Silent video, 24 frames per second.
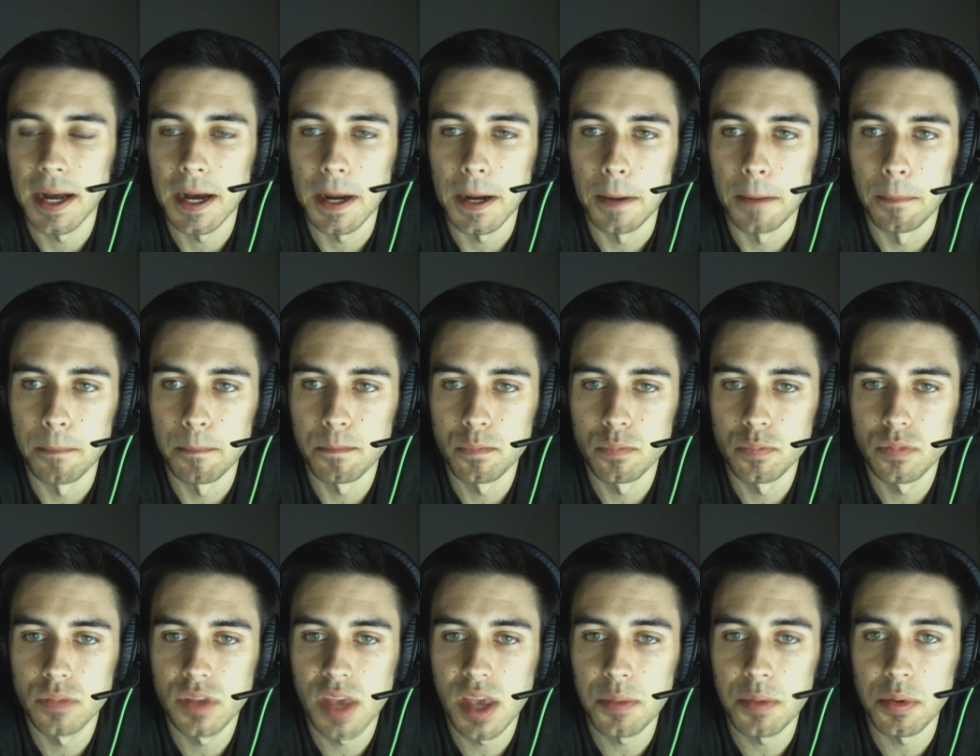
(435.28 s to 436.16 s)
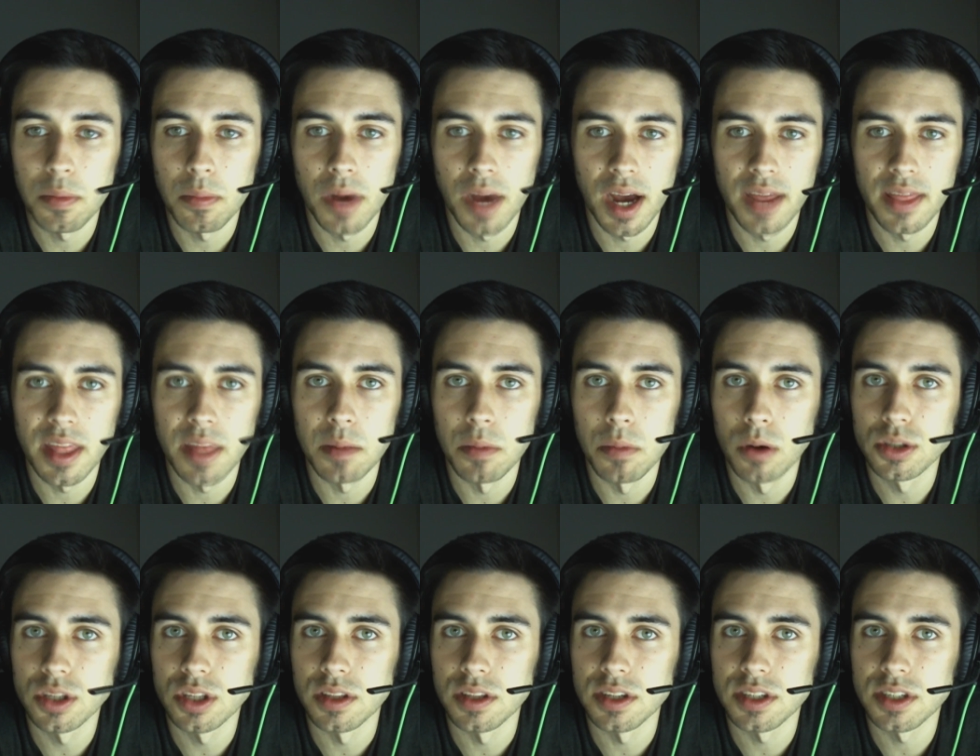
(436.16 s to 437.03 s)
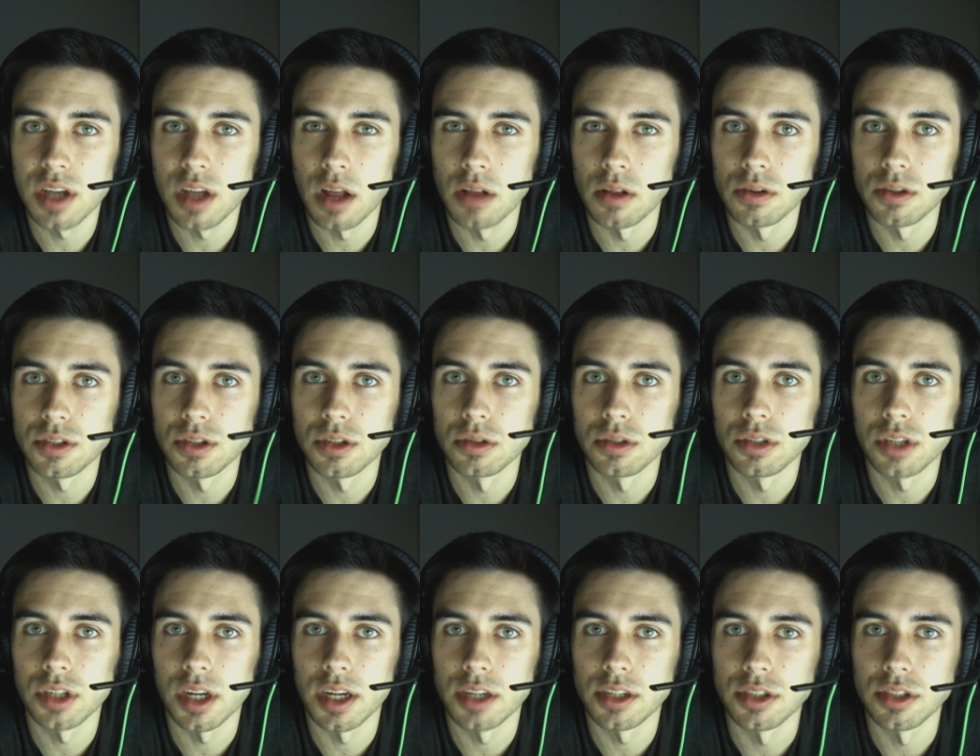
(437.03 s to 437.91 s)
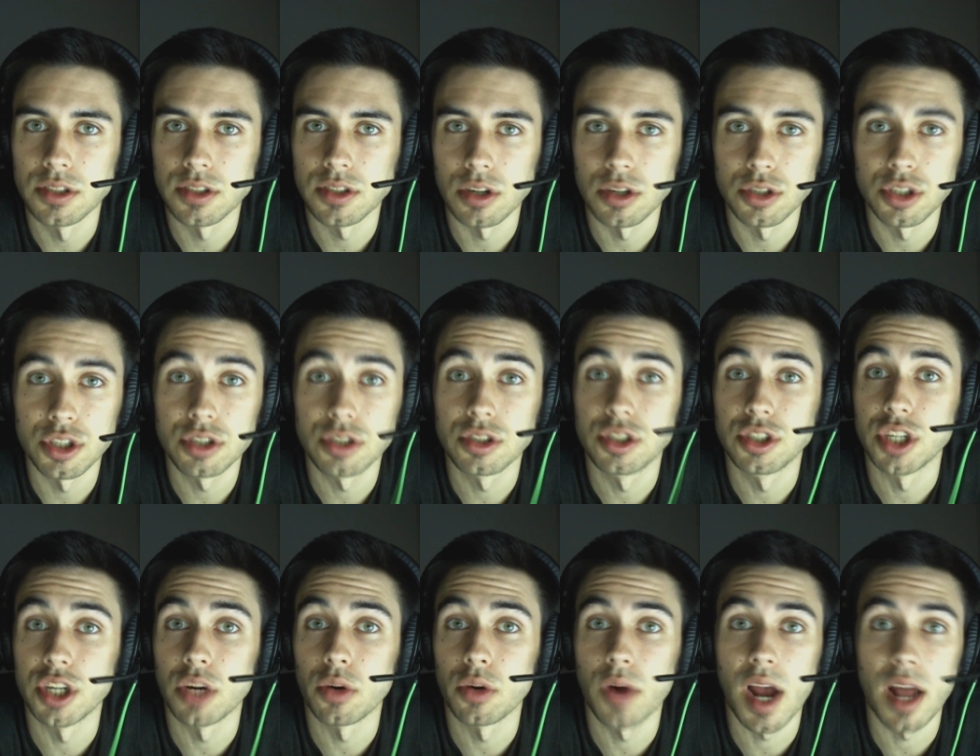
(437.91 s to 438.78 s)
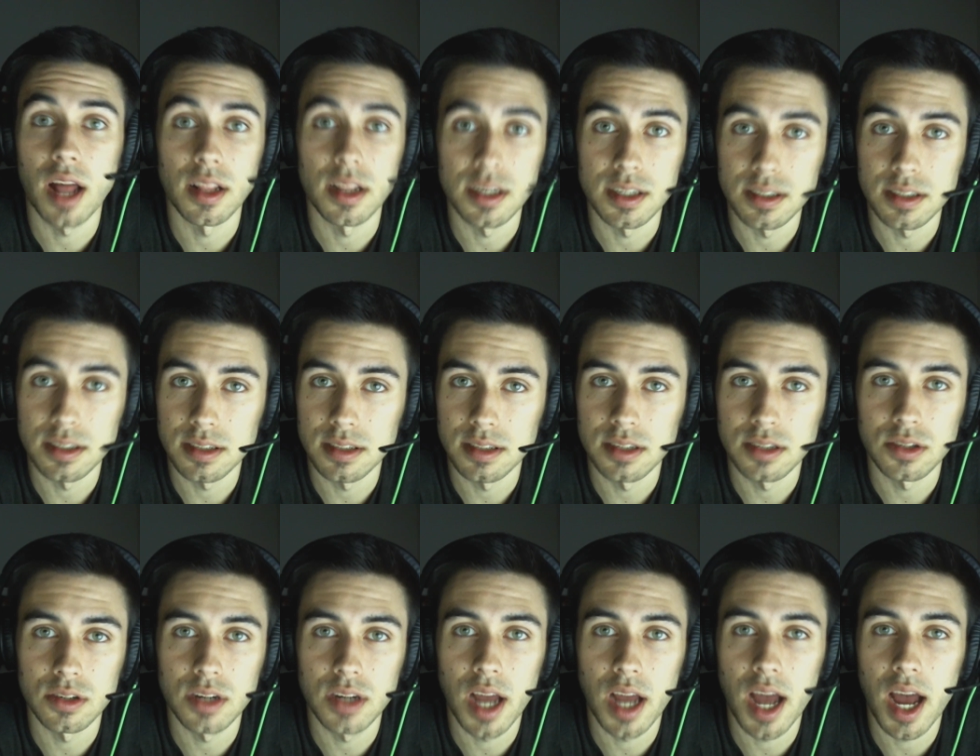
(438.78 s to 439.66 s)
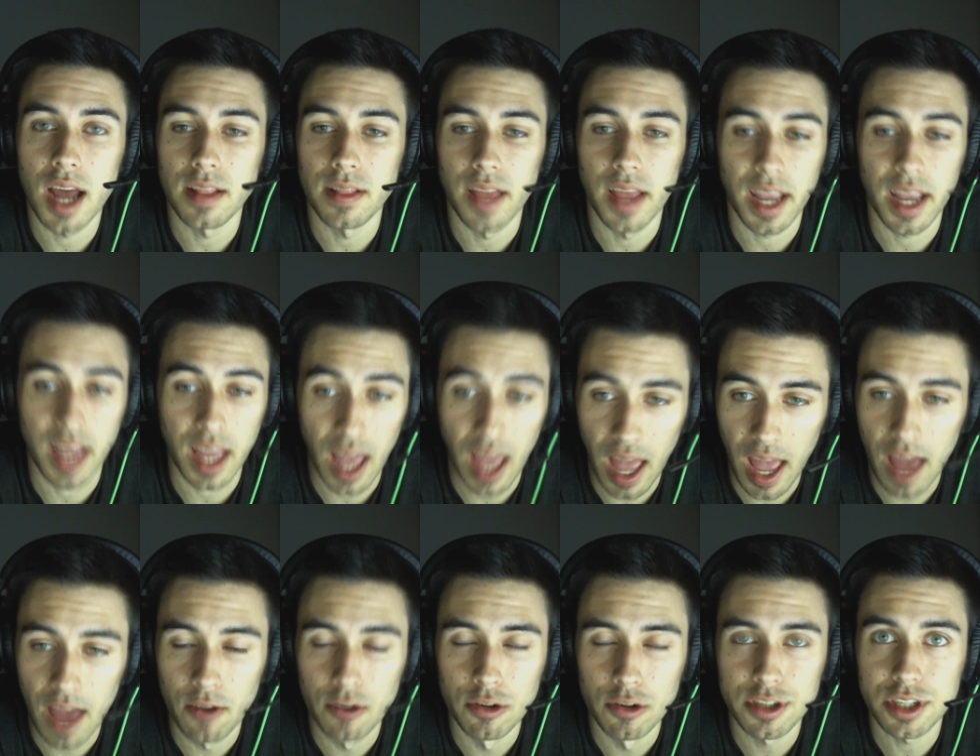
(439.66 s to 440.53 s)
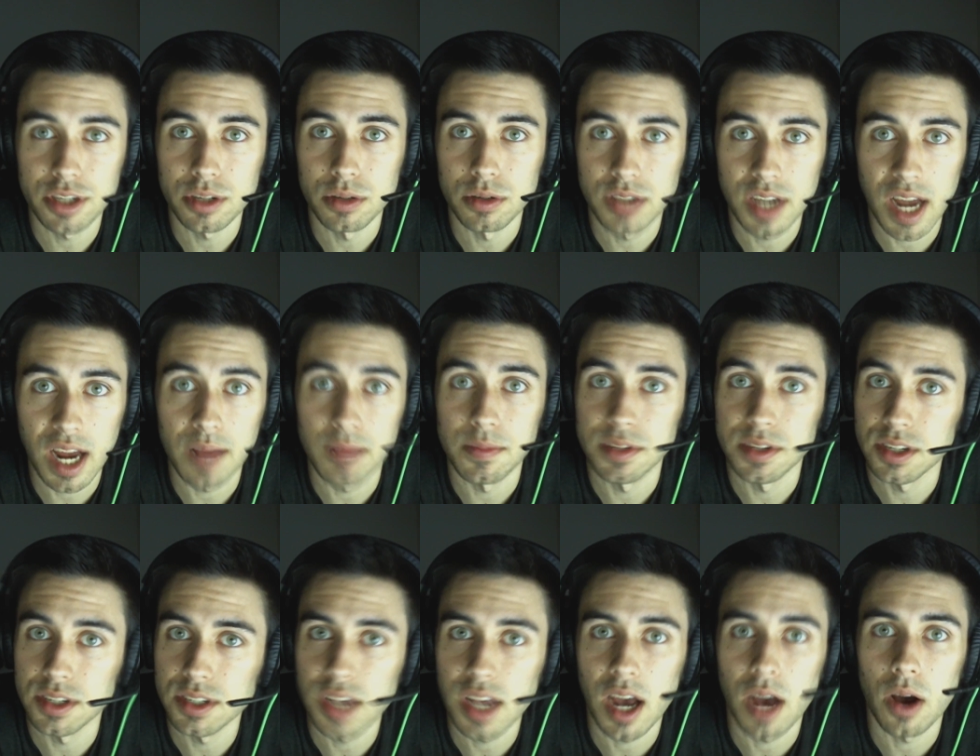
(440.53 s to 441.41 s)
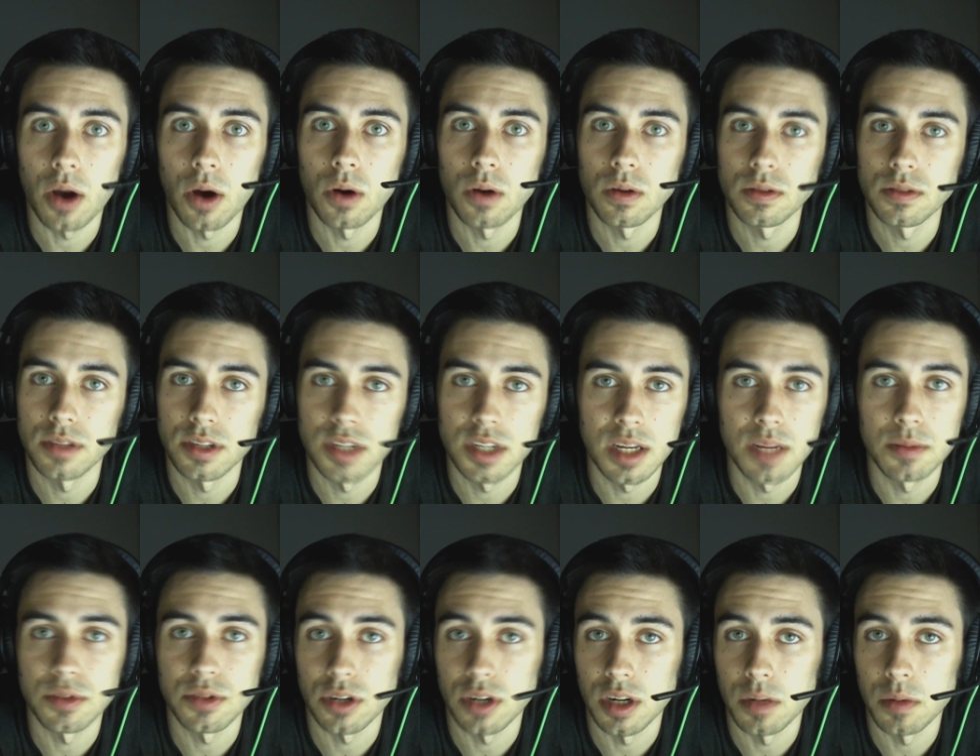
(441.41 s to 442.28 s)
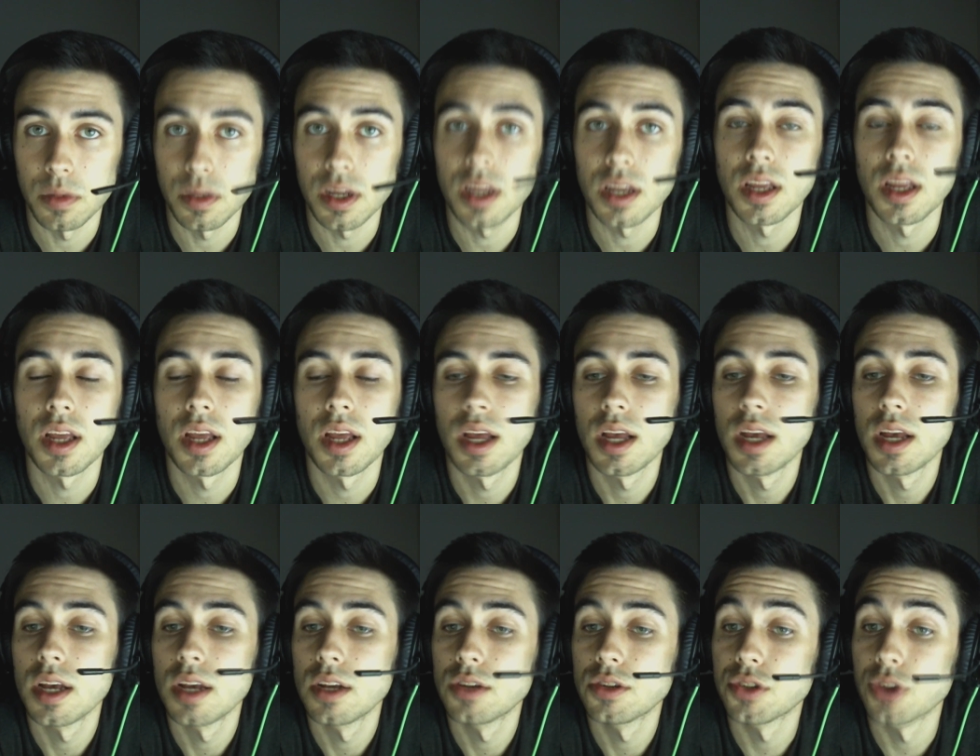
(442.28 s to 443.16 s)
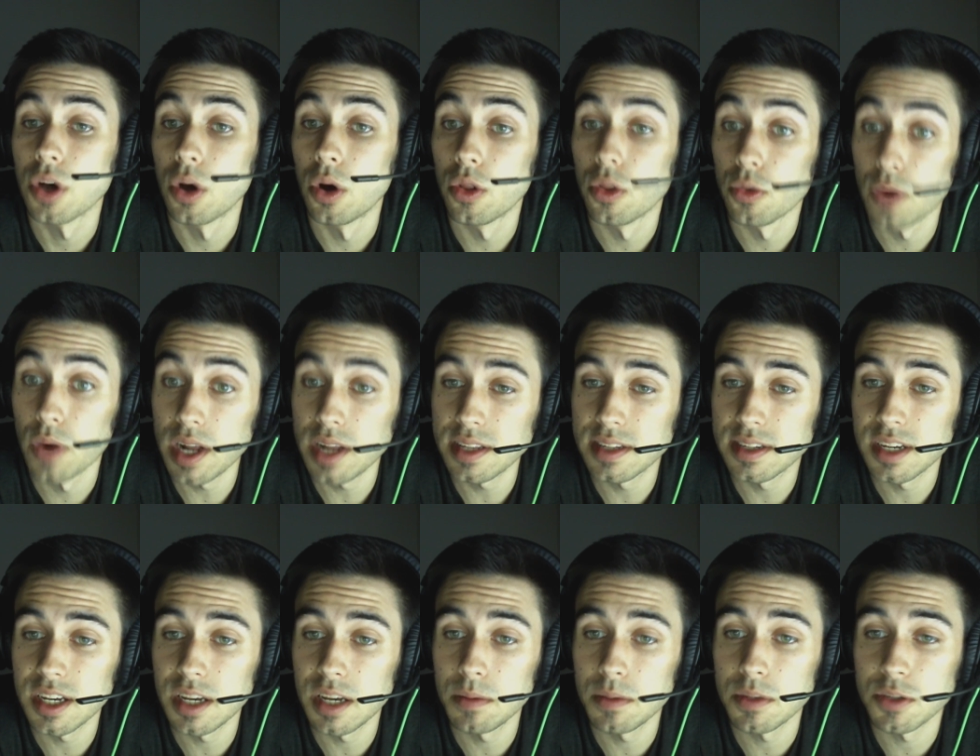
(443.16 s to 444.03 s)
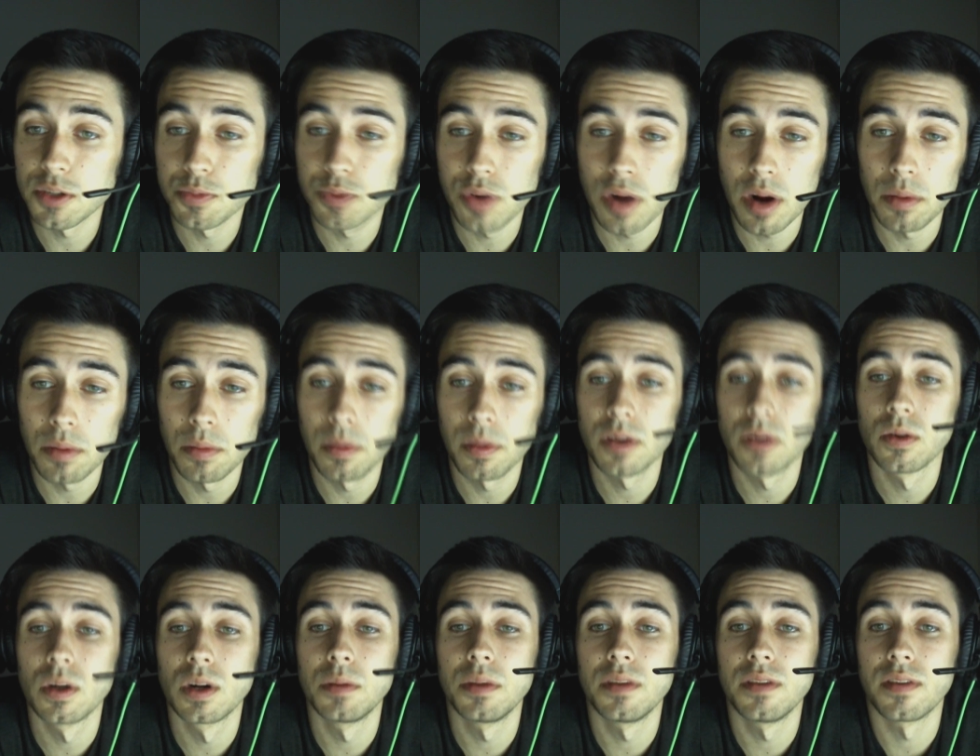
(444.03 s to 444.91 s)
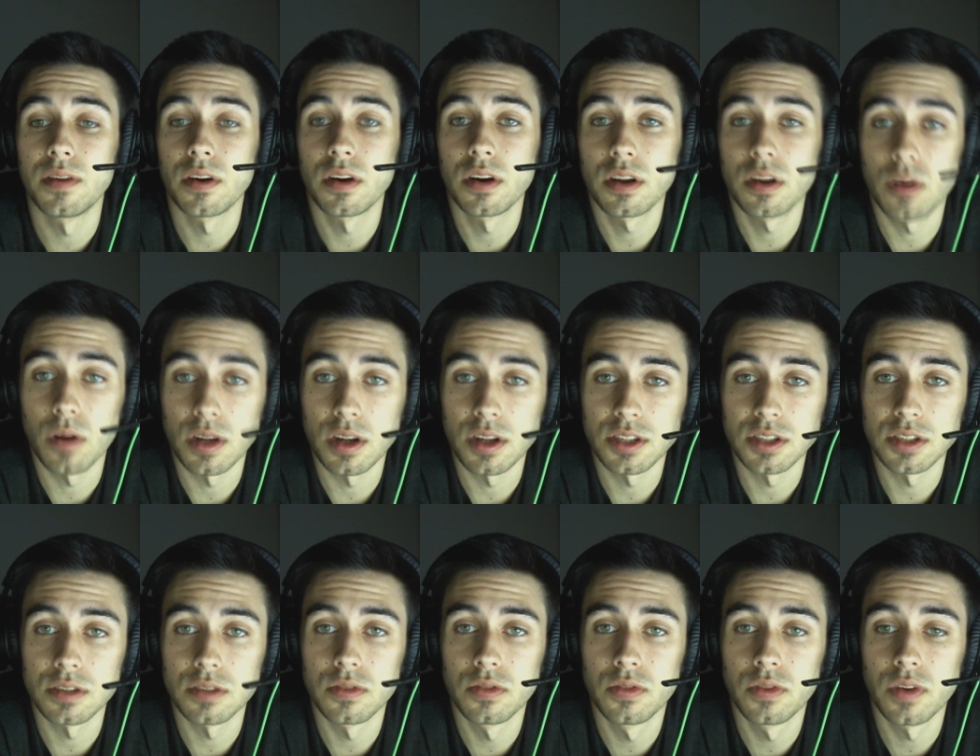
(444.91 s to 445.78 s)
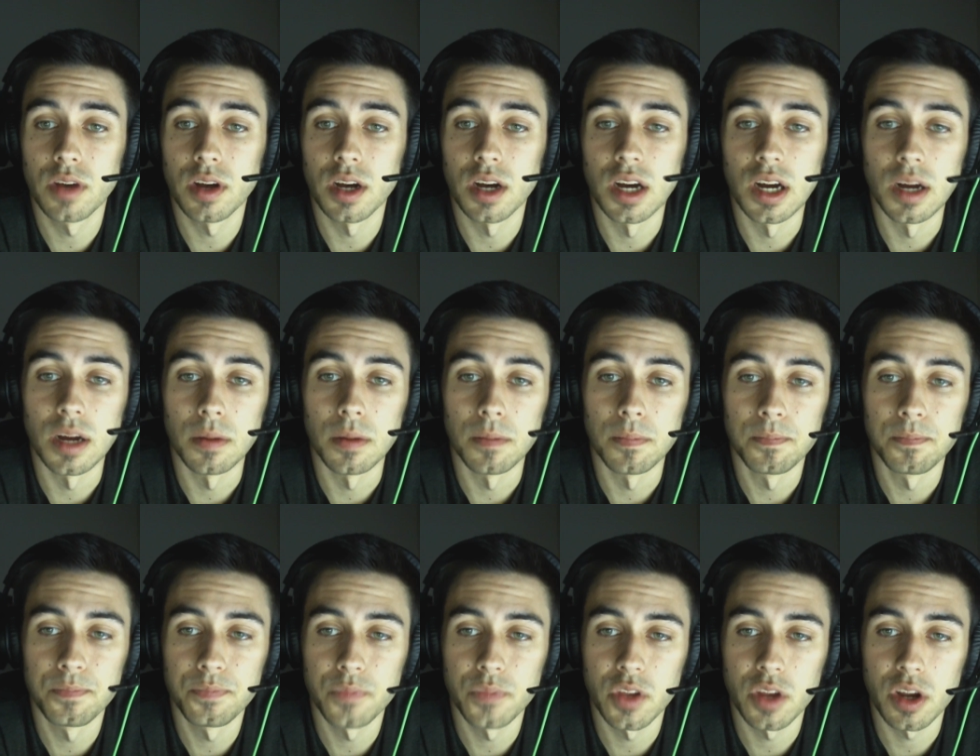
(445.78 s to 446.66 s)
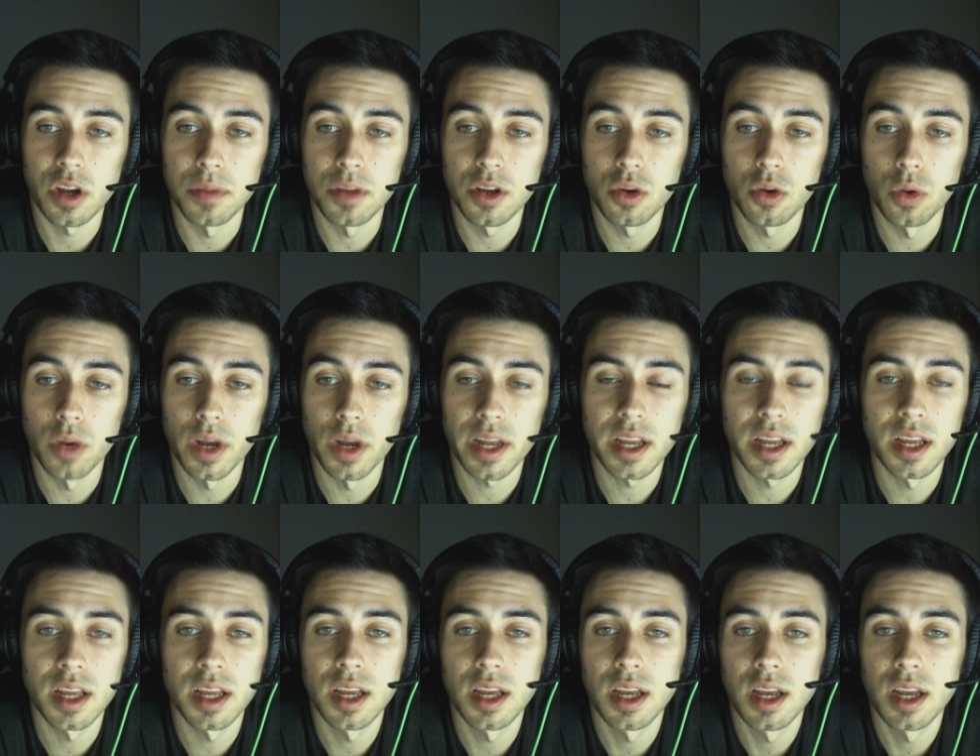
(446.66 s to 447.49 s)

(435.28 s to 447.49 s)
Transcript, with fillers: Um, keep in mind that most of these color associations are just generalities. These are not like every single time this is how the teams are going to be. So the red team is probably going to be very aggressive. Um, they're going to be quick.